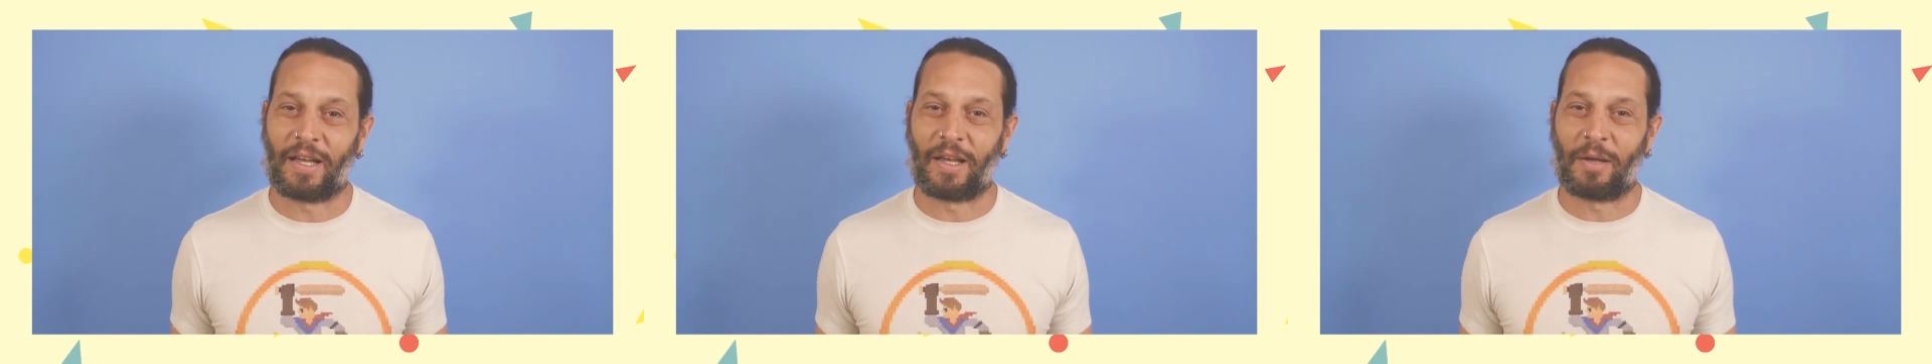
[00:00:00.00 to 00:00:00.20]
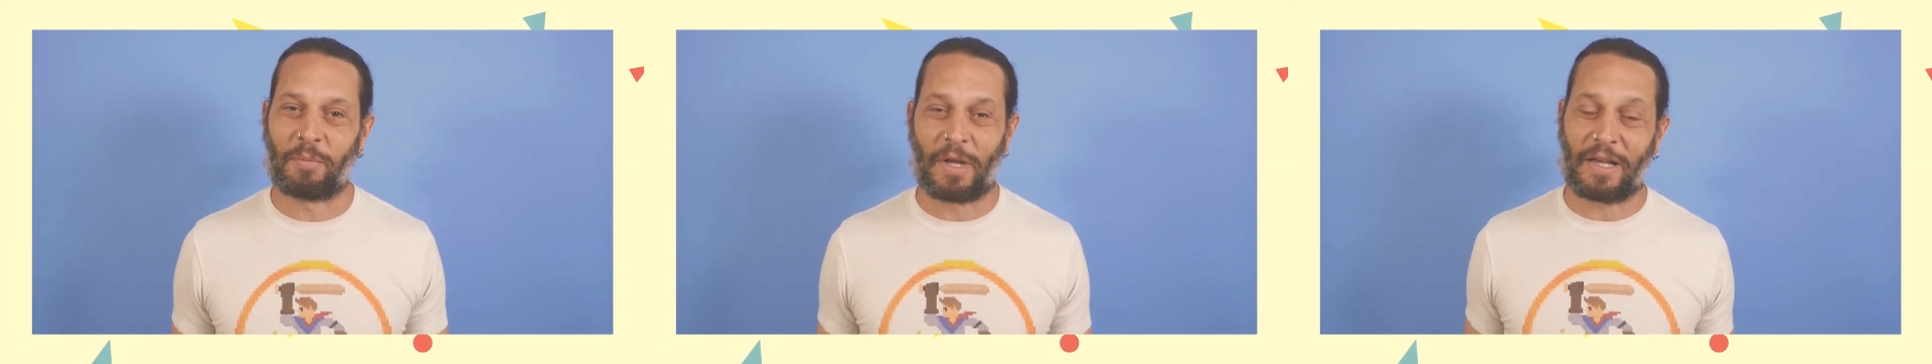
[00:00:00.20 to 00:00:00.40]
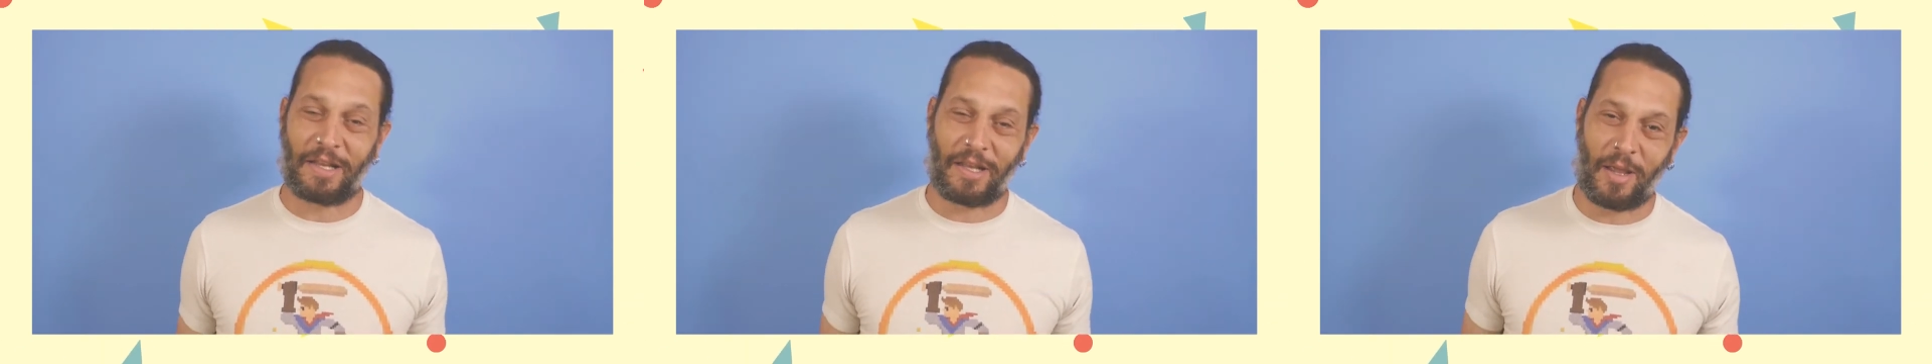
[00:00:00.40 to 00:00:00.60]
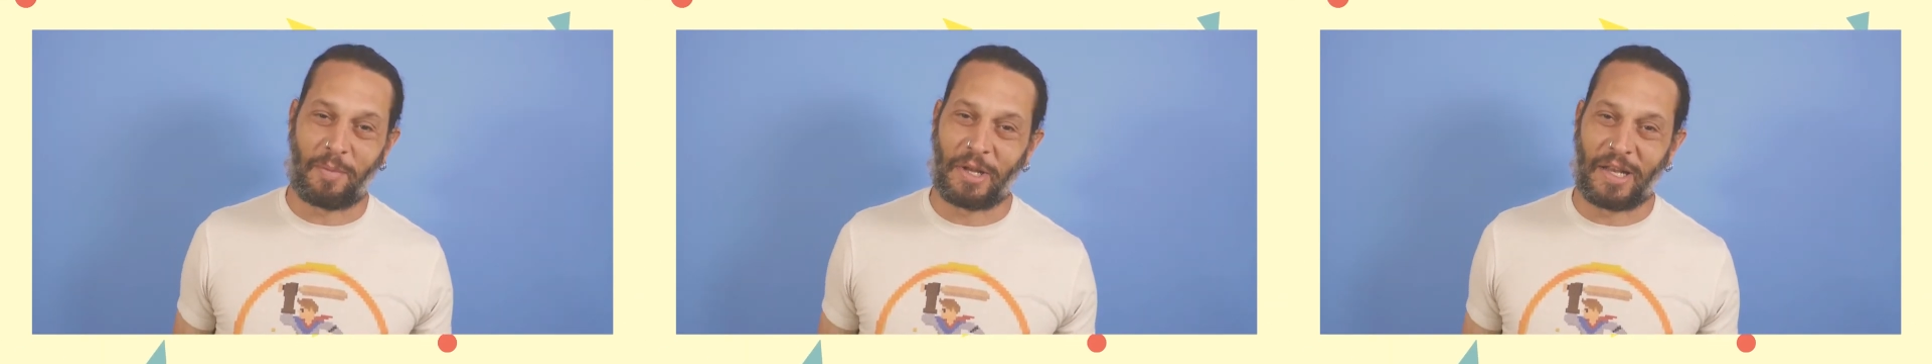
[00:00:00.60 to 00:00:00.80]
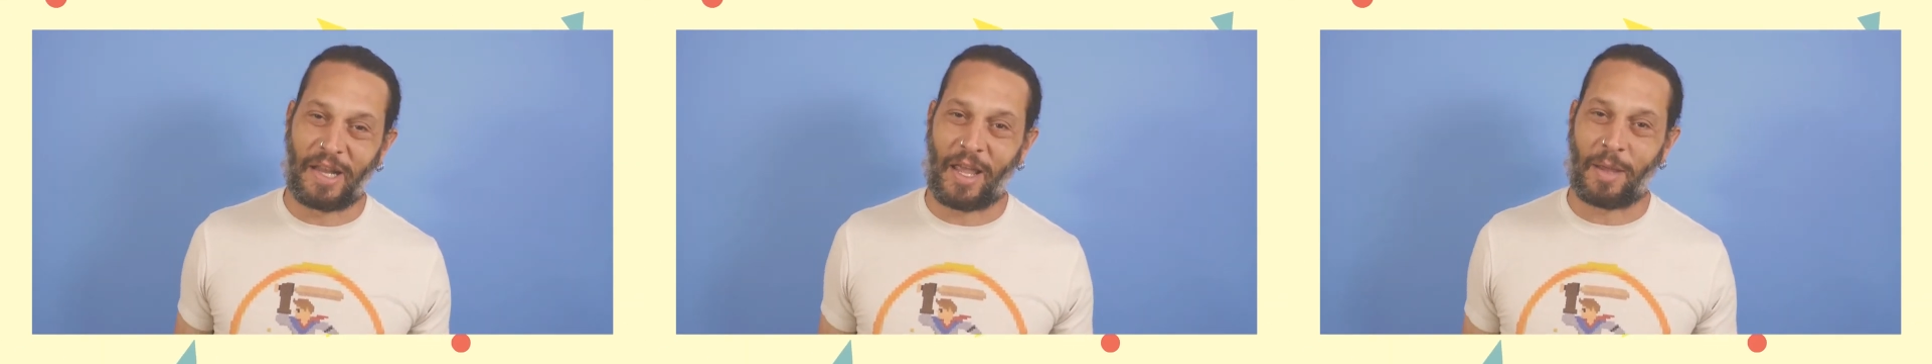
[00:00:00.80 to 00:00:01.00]
I'm not going to name
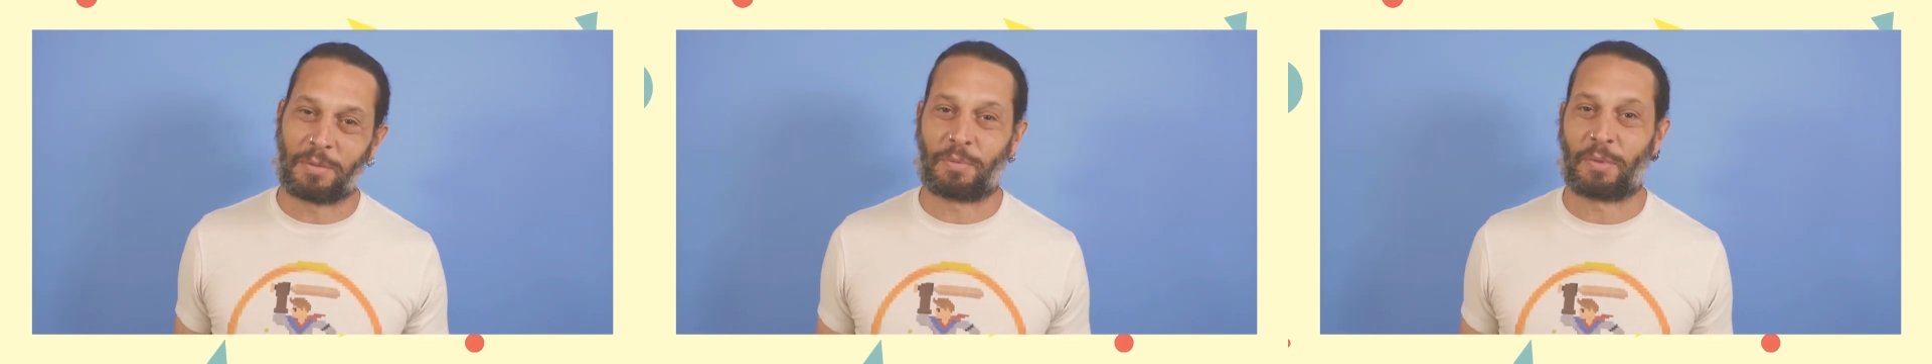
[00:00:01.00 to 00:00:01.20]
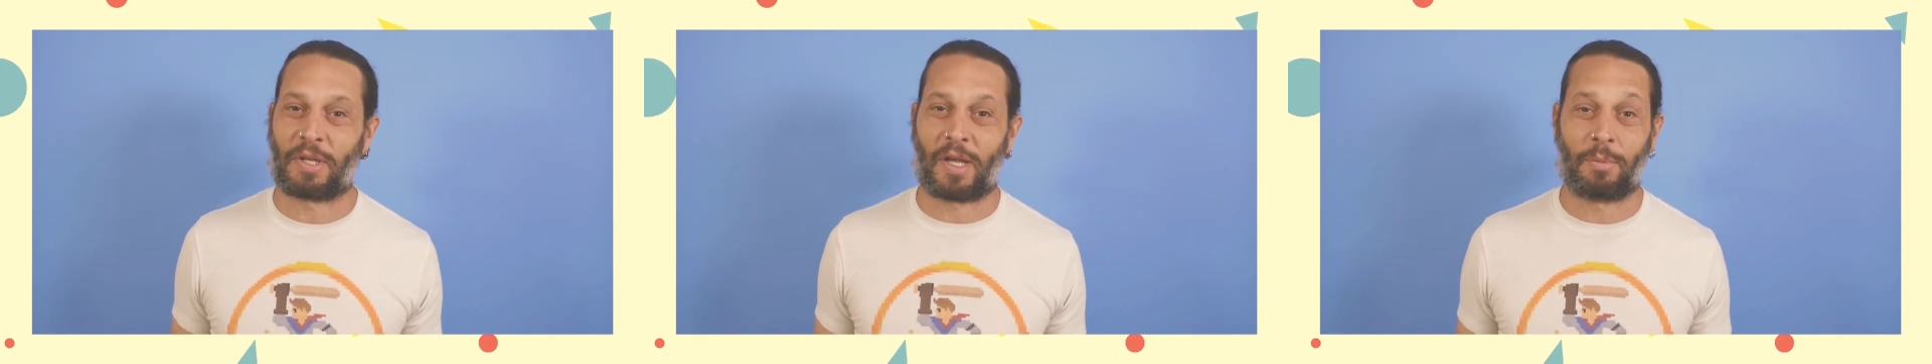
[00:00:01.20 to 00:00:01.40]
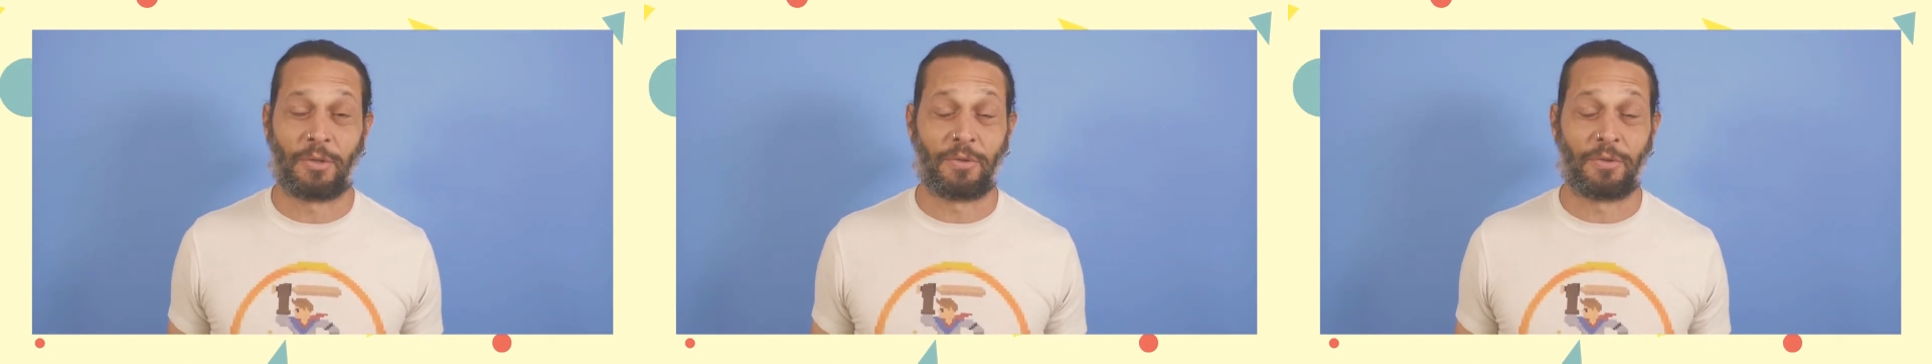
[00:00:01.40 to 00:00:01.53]
any names, but the couple